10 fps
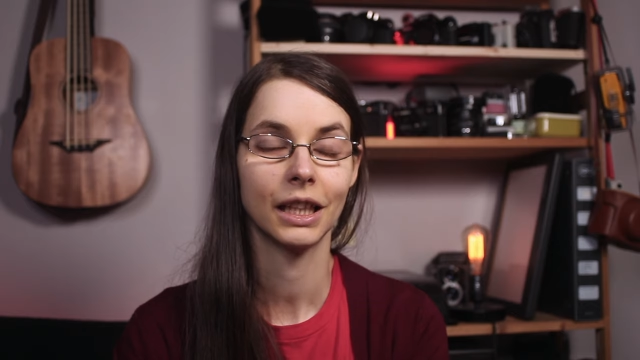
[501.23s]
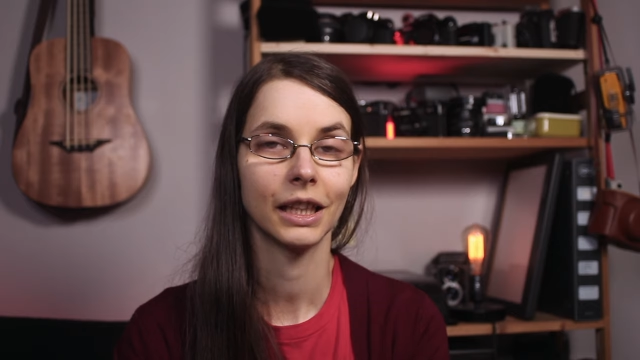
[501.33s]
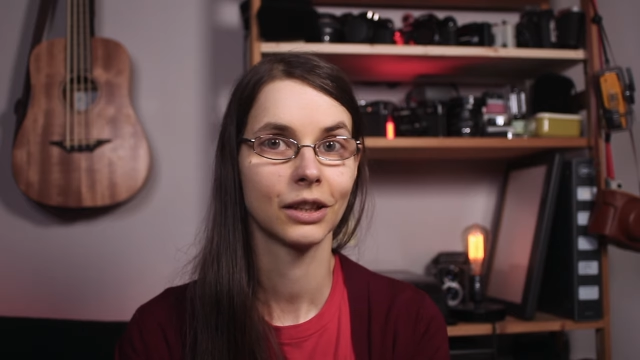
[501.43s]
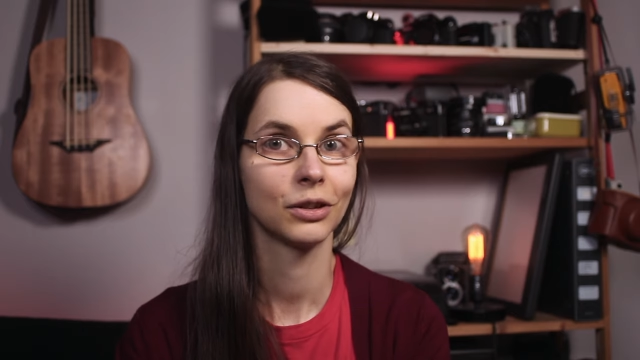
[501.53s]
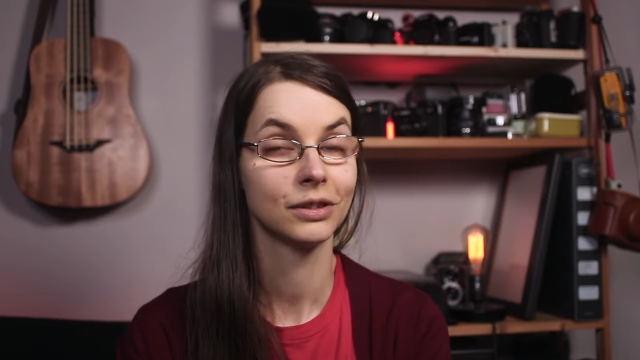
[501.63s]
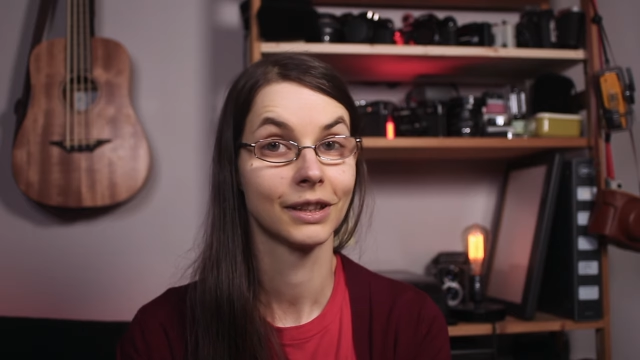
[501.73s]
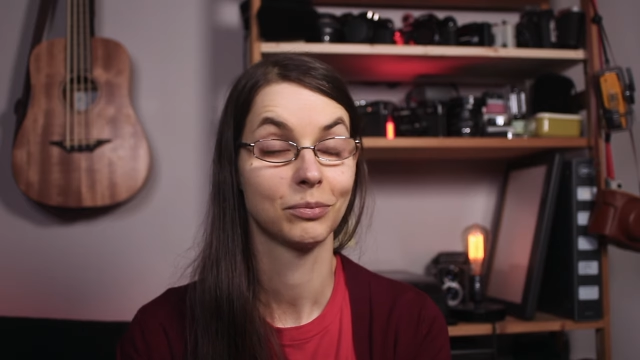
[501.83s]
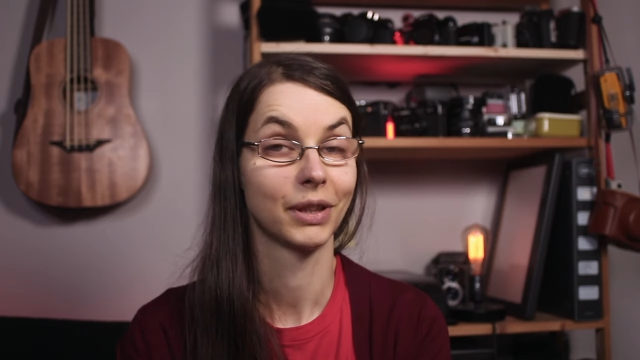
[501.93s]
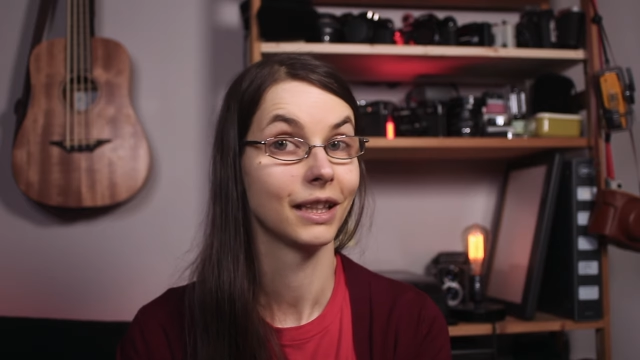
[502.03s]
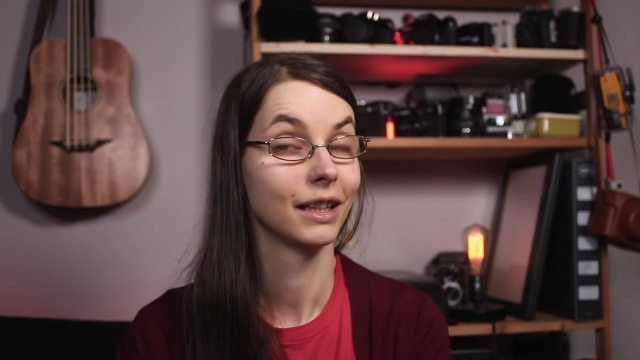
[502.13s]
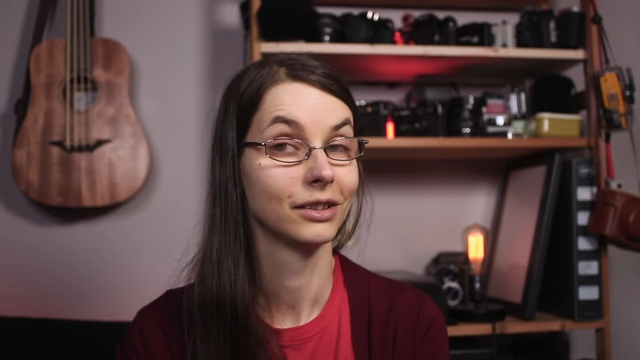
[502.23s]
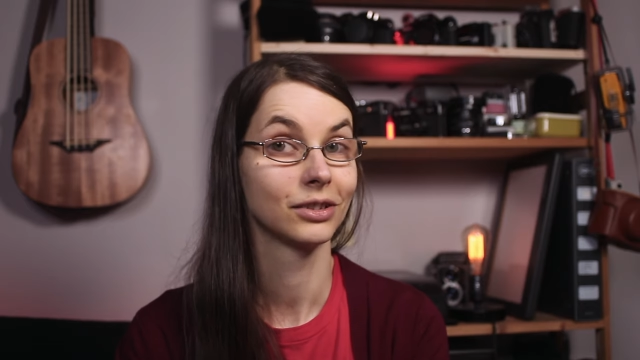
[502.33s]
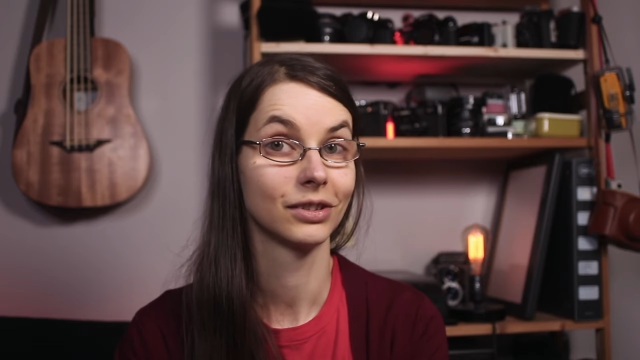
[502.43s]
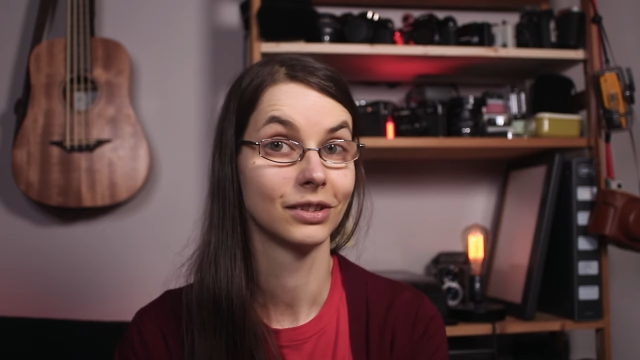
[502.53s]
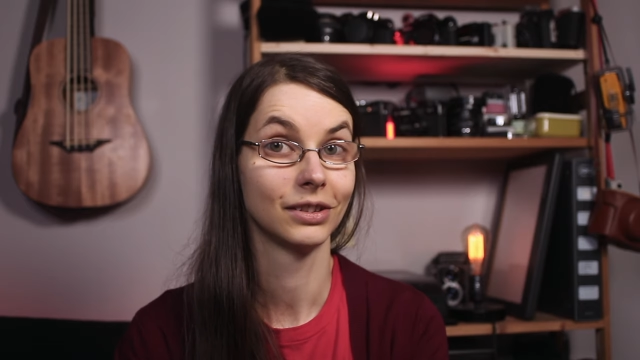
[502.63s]
I couldn't get my
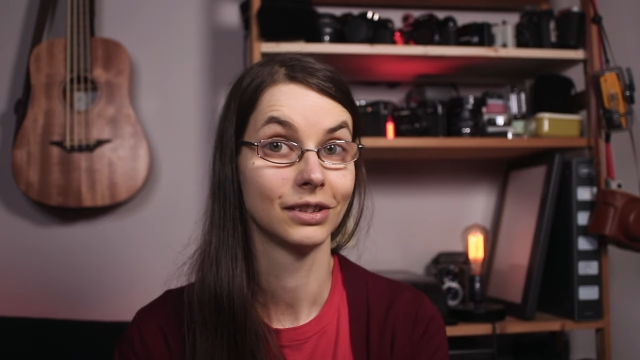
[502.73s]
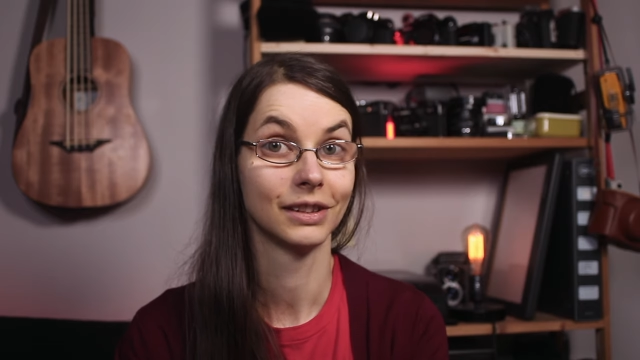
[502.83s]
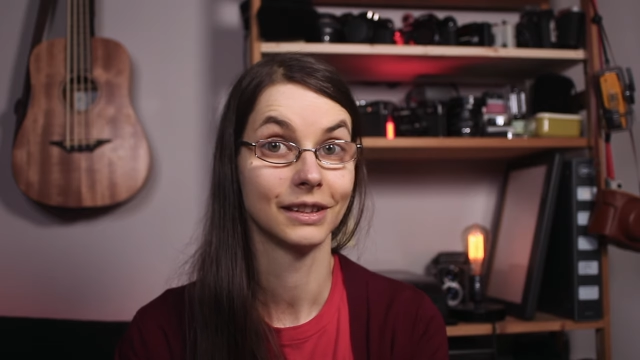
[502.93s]
hands on